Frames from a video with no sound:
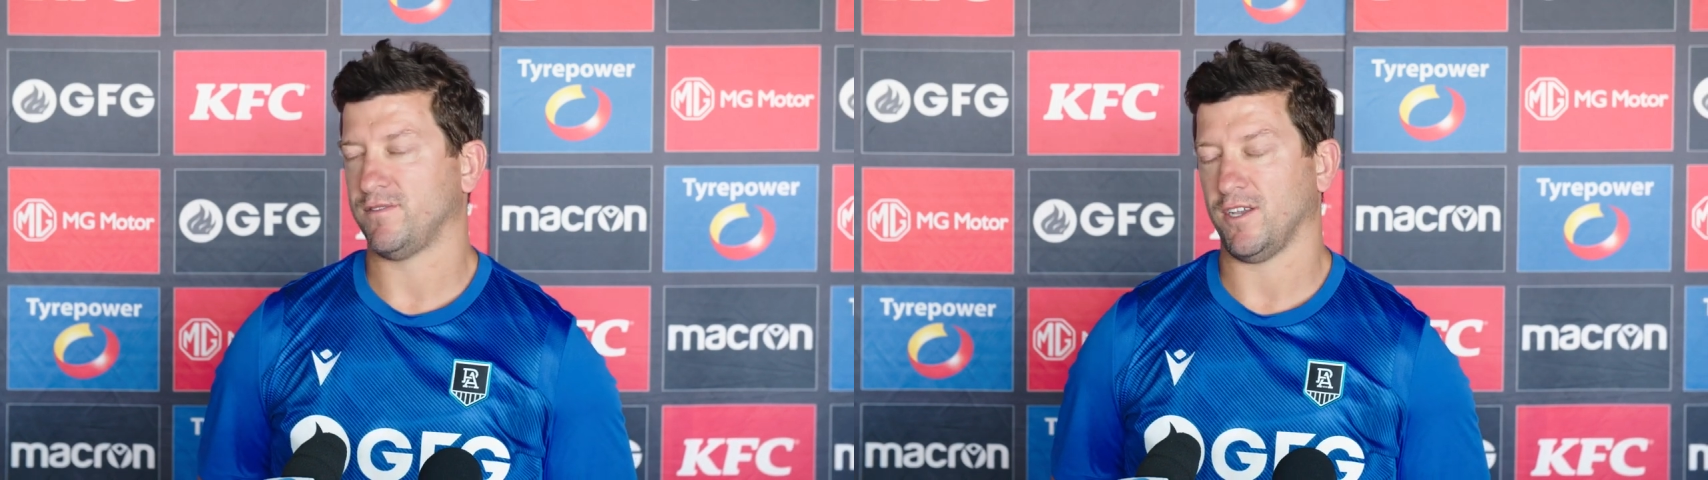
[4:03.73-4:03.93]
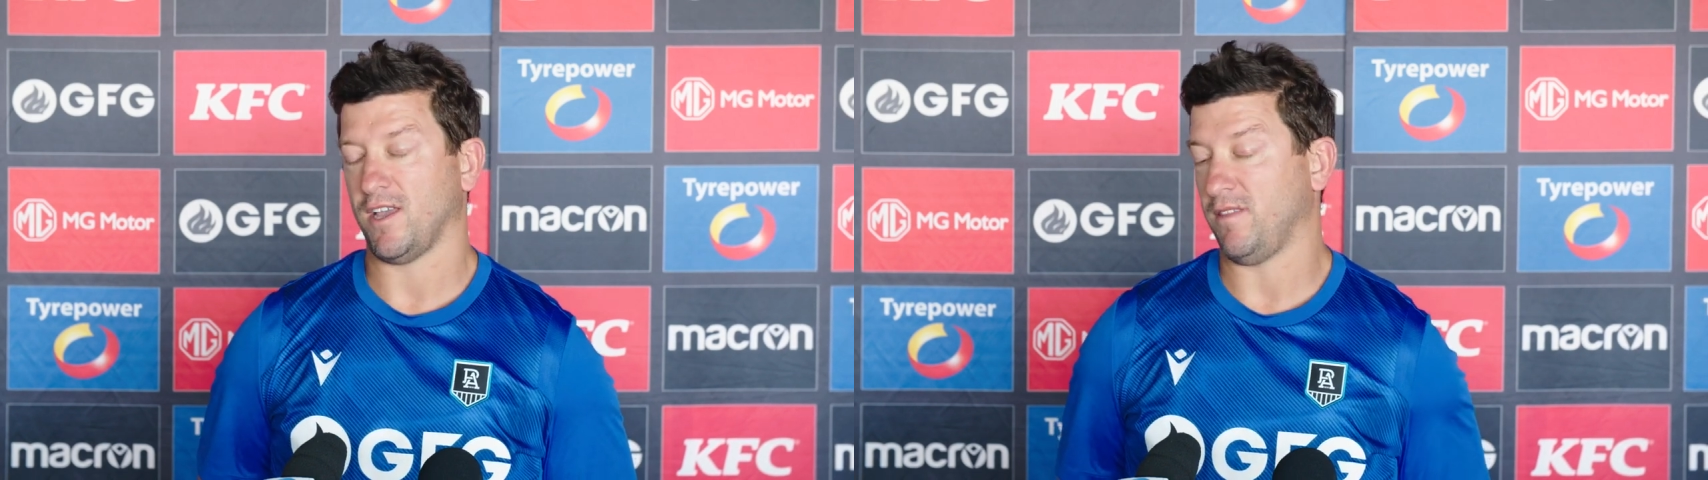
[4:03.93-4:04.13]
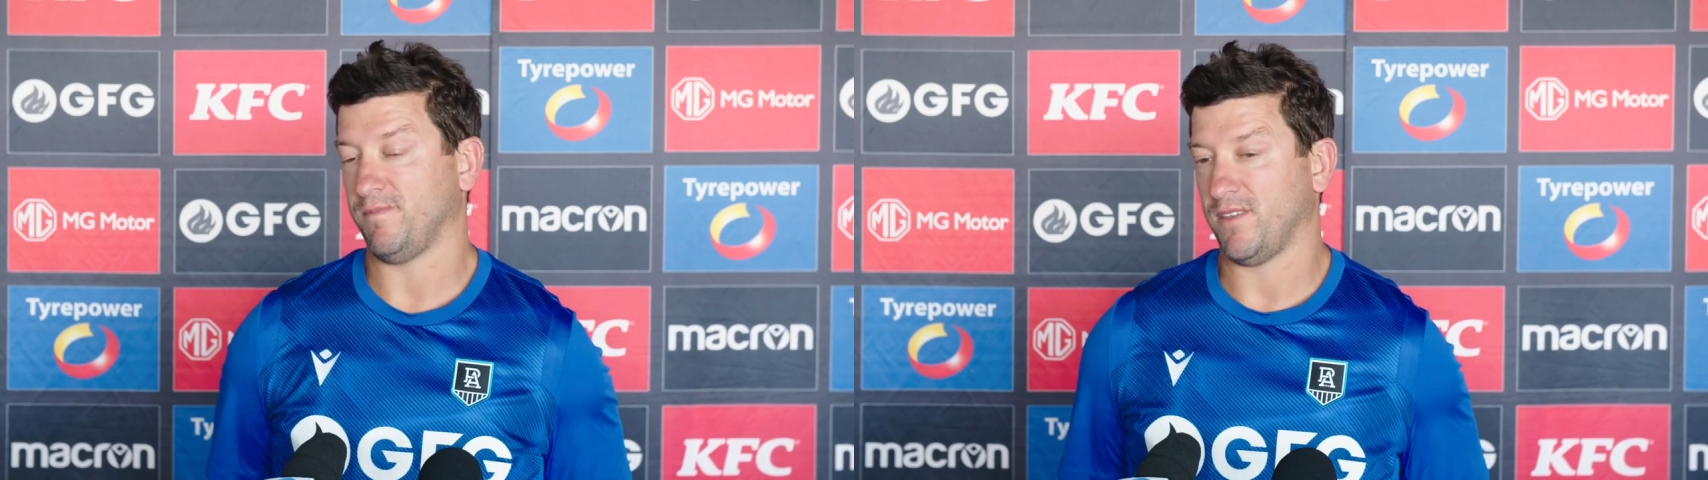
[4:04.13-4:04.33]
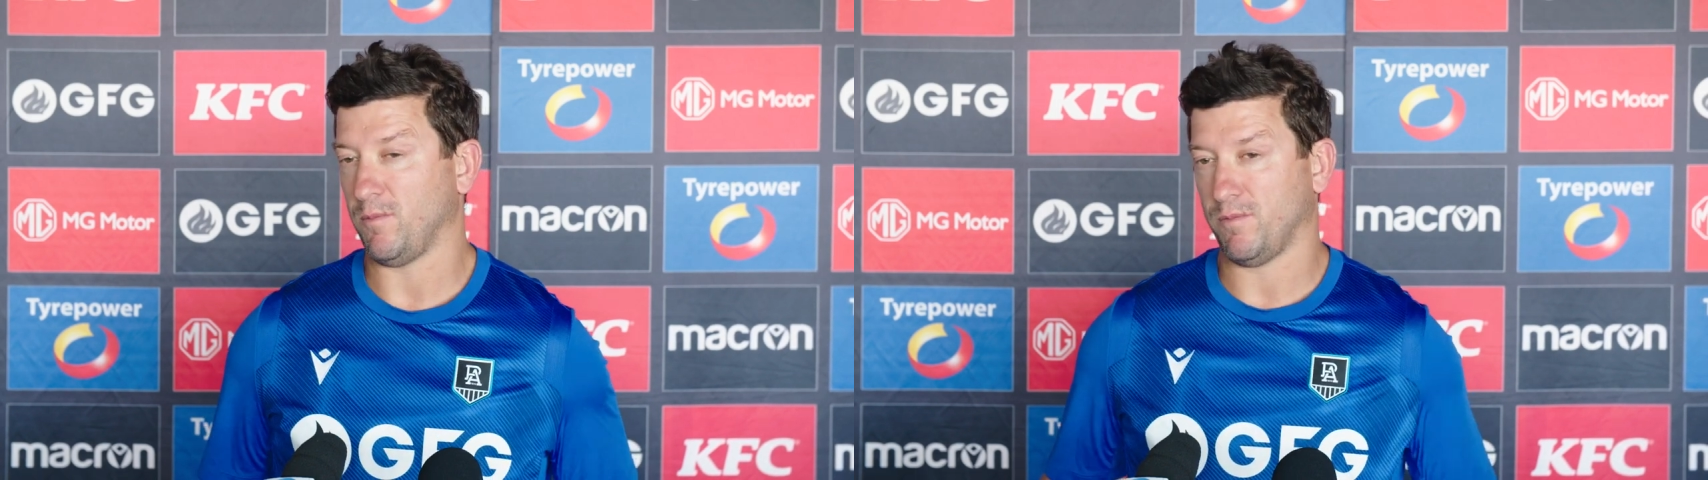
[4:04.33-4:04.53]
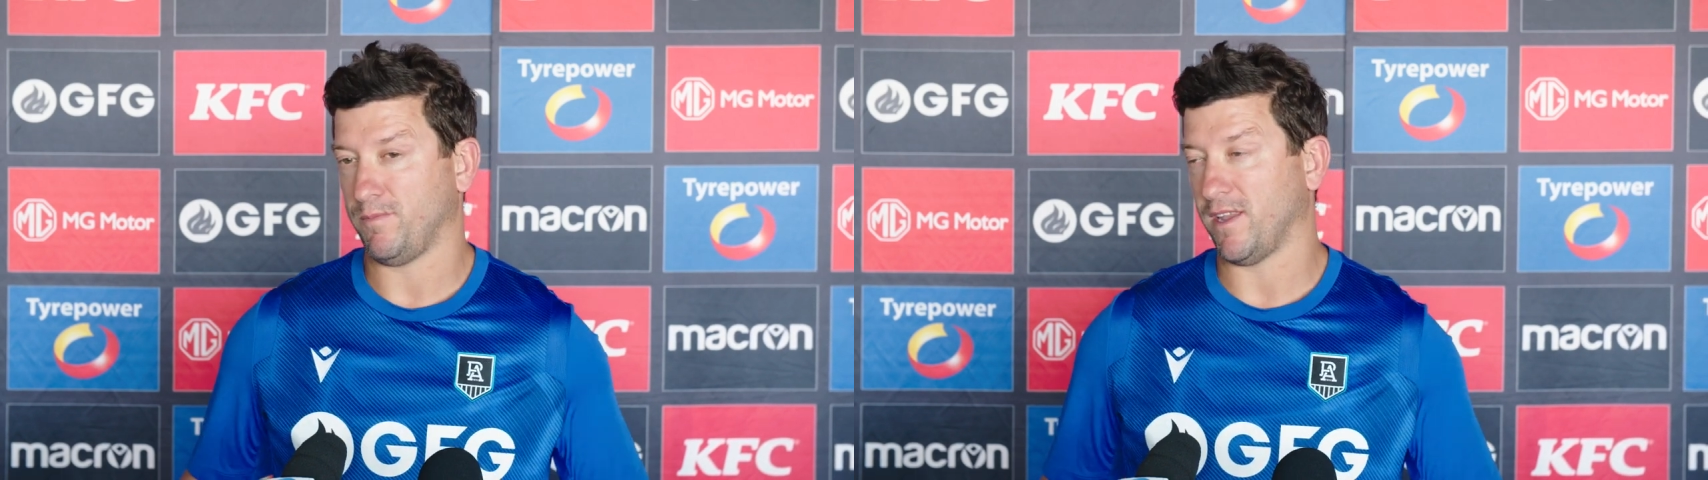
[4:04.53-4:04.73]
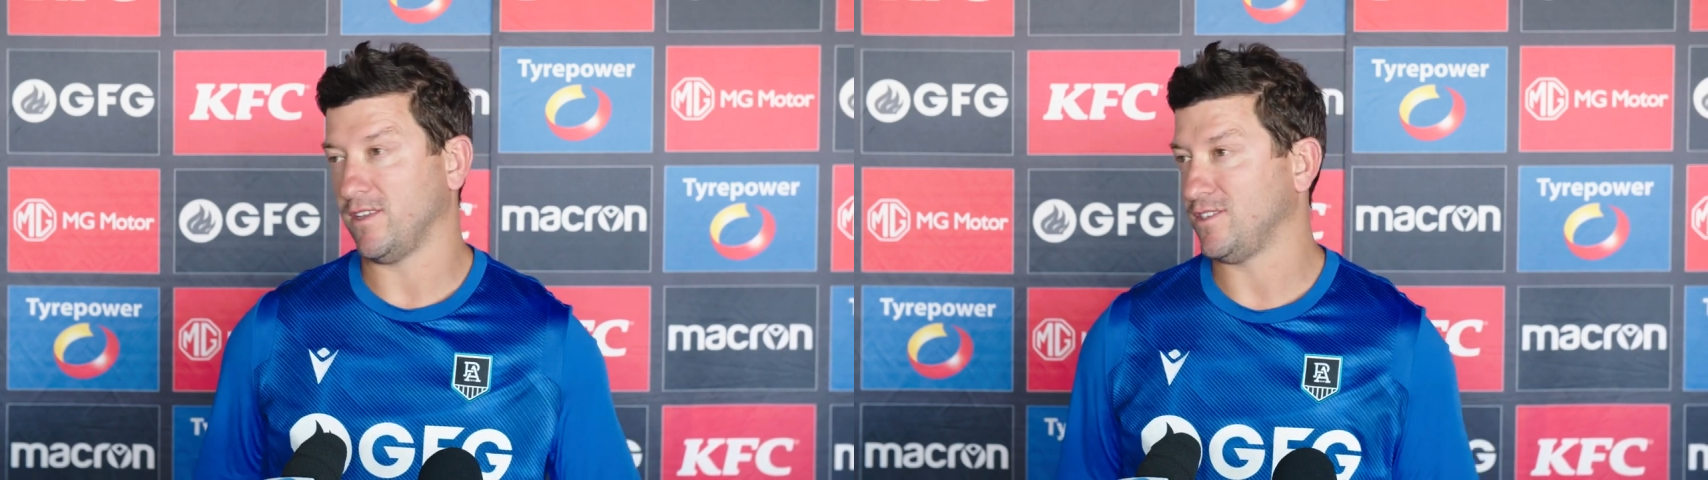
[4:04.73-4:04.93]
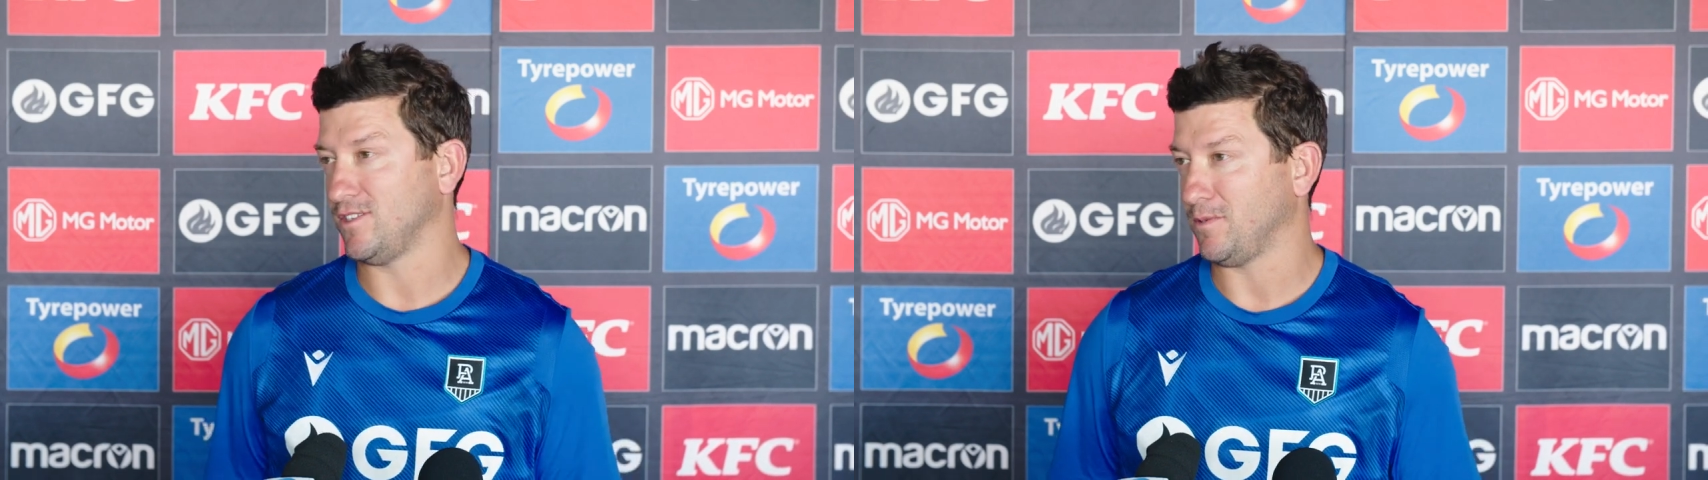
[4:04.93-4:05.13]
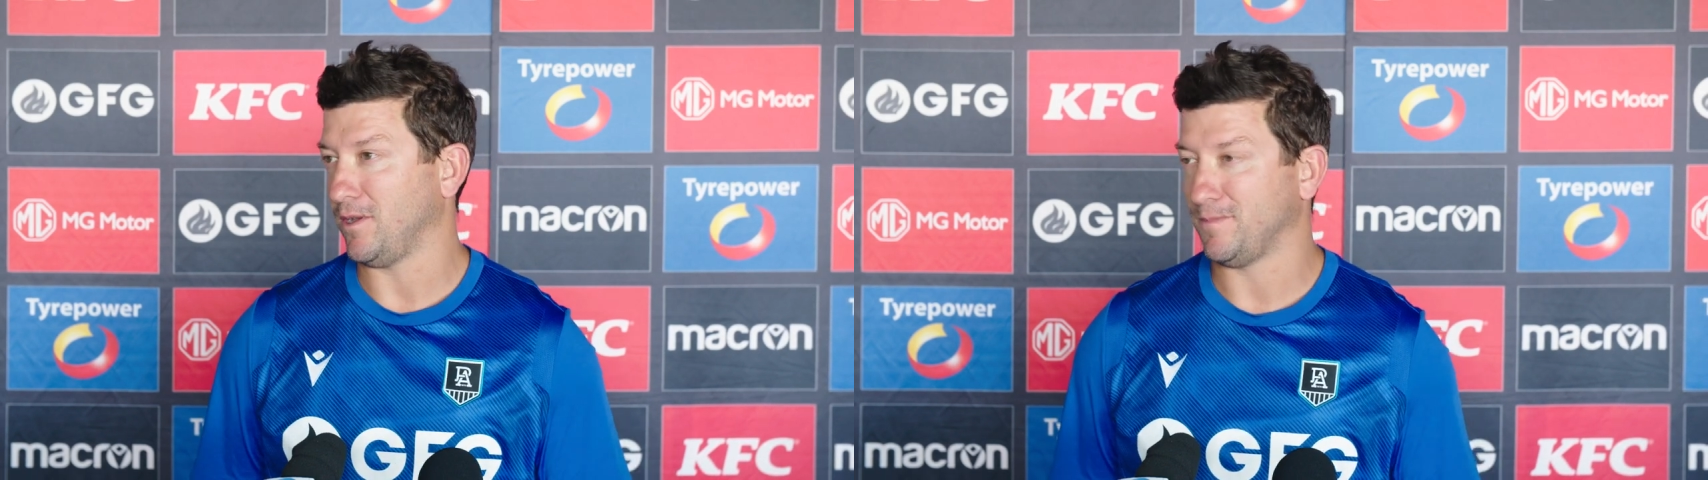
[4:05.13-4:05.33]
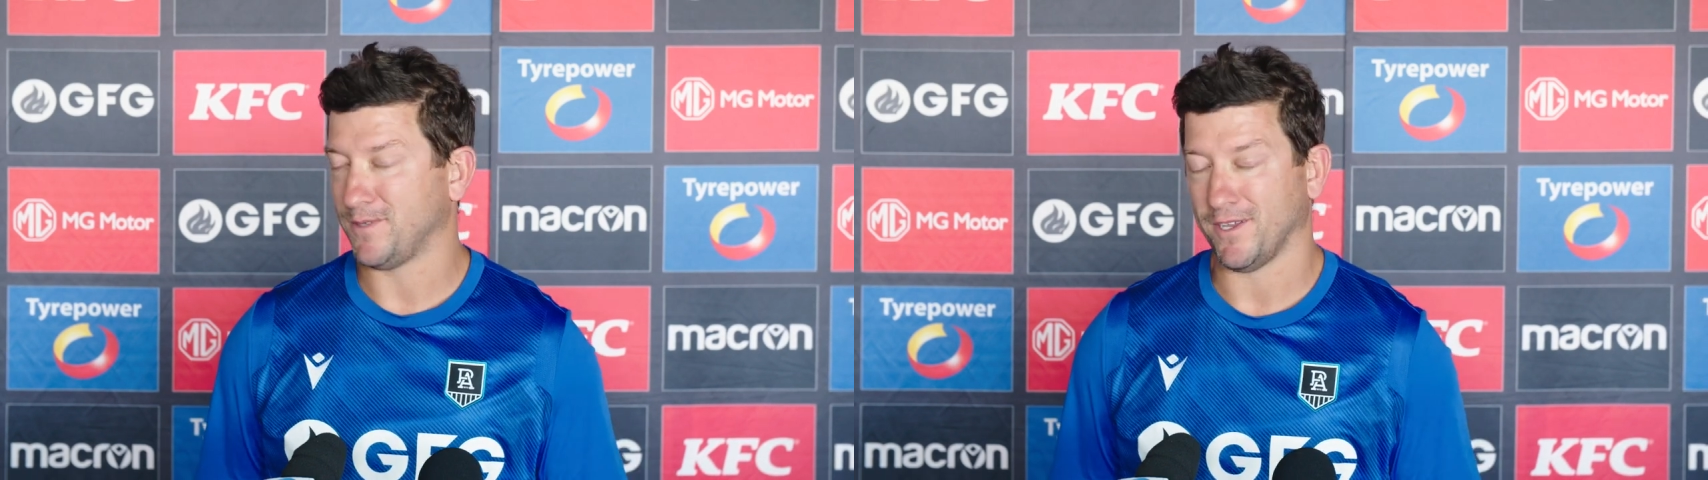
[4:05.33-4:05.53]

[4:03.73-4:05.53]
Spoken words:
So, and then with Butters as well.